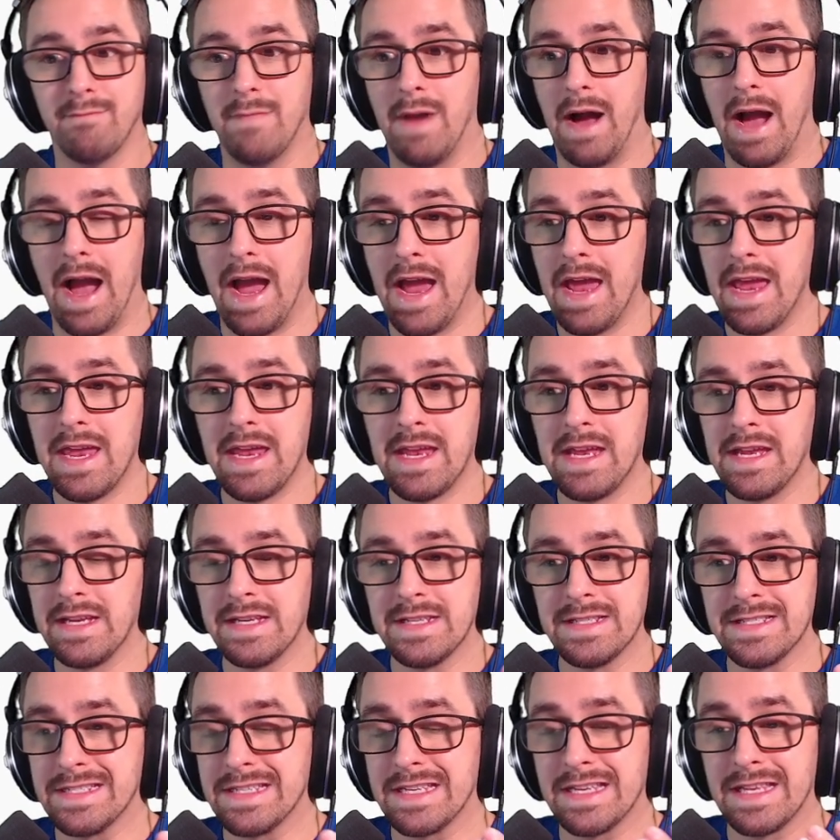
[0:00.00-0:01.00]
I
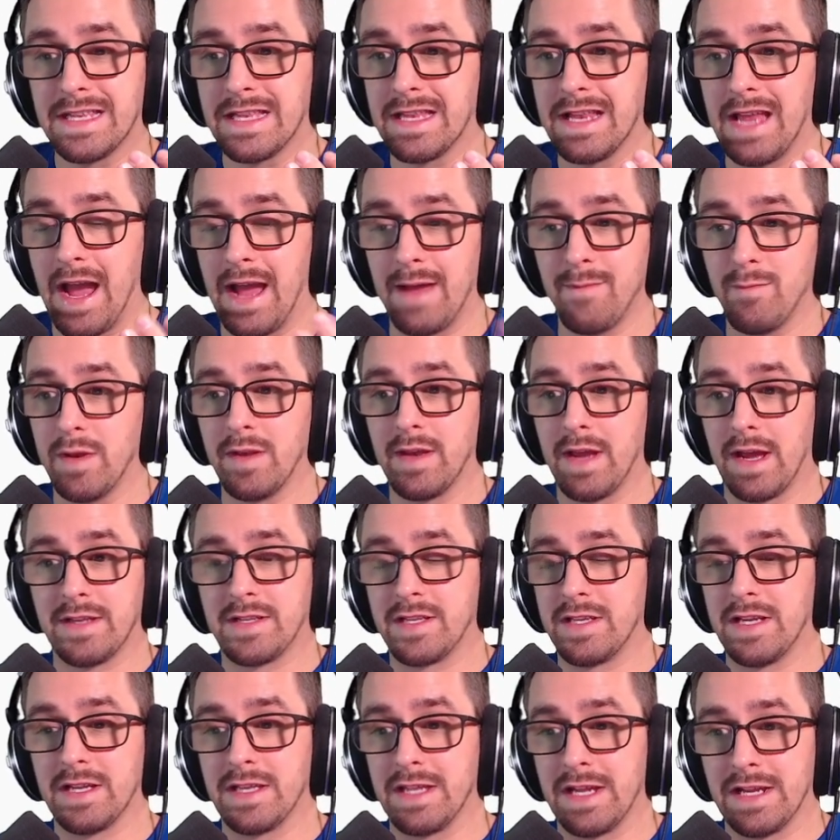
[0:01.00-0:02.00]
I mean,
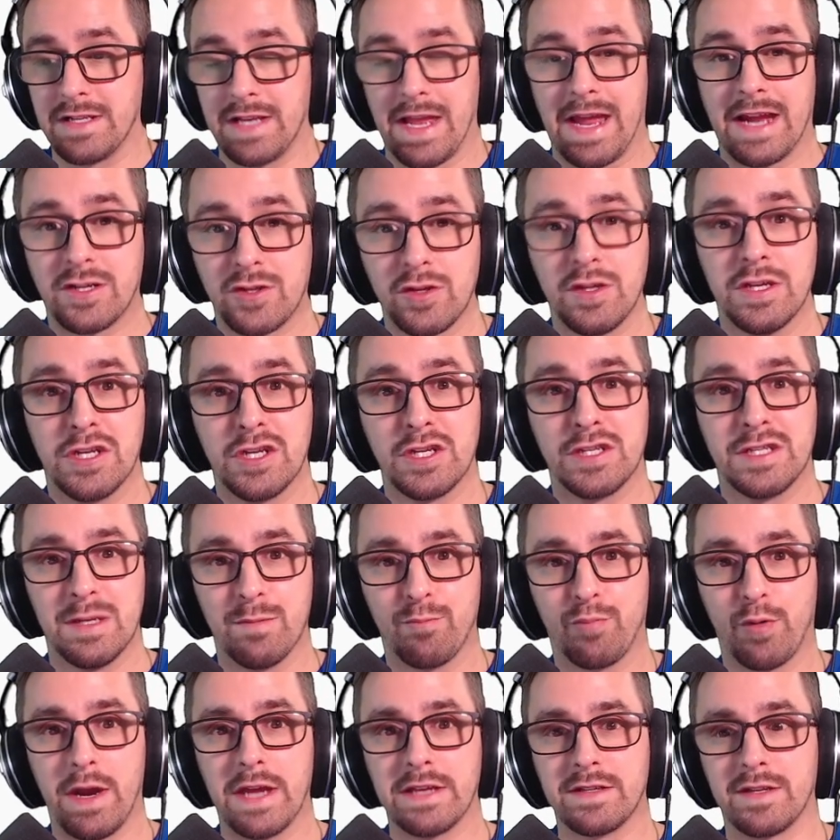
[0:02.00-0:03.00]
that's that's actually just
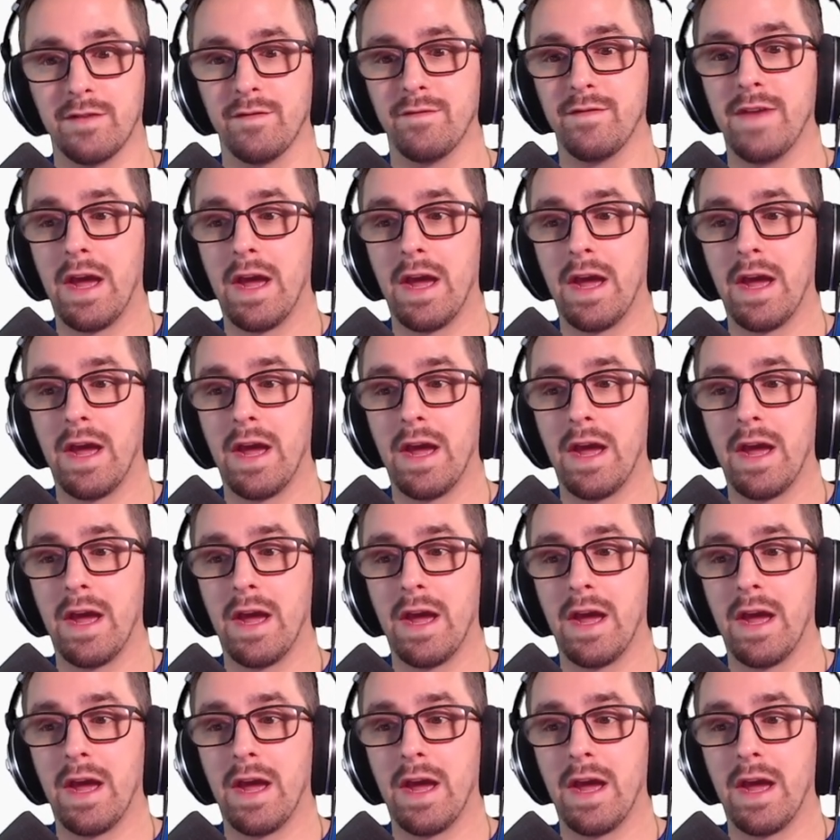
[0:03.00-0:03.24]
impressive.